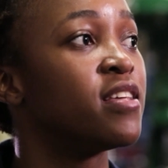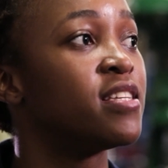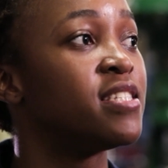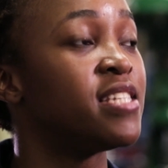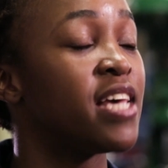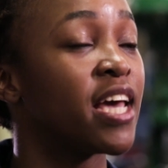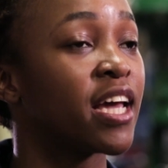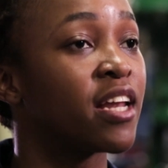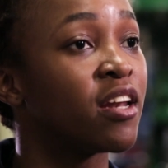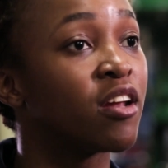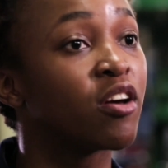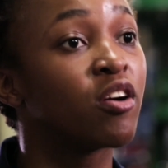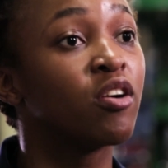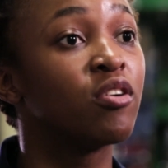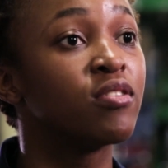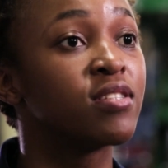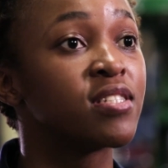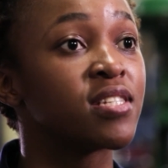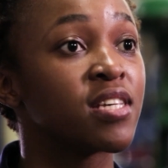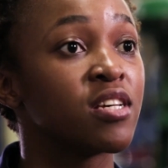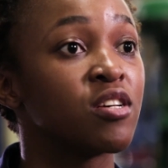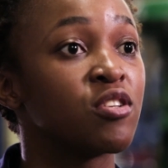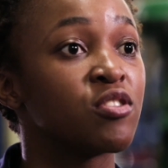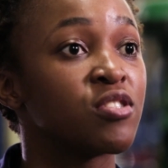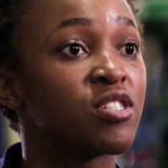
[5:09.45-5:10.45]
the
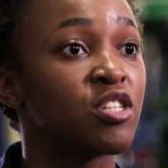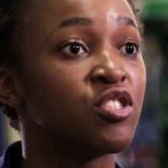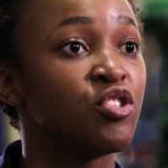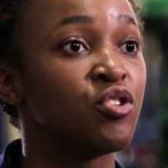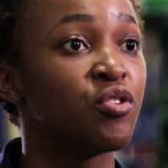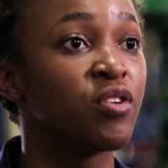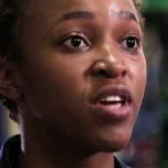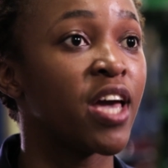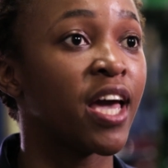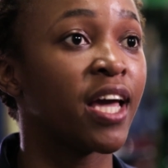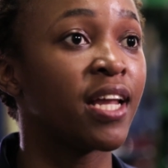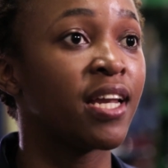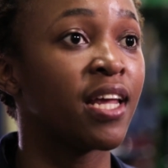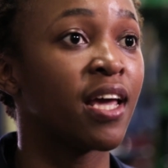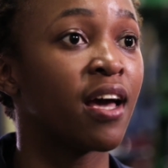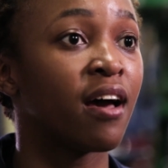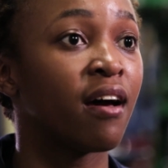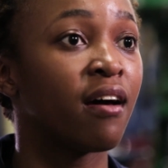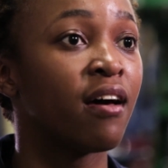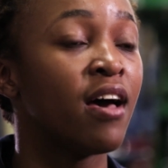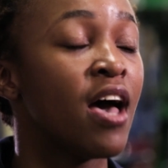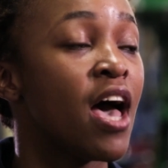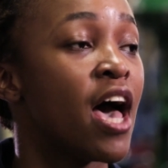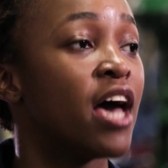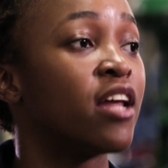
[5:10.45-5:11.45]
technical skills that you gain
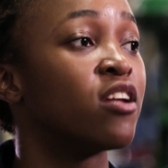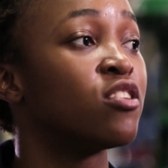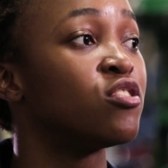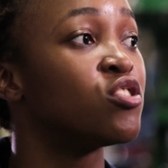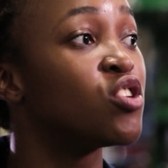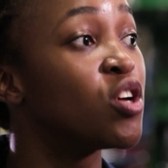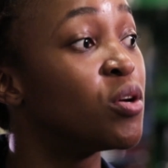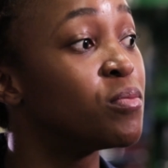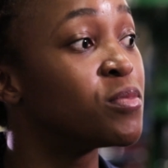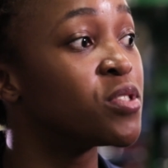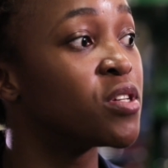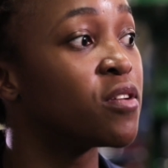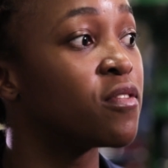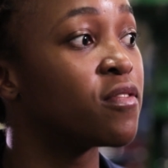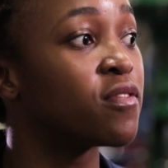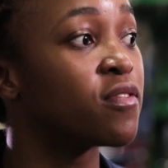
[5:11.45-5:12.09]
here and in terms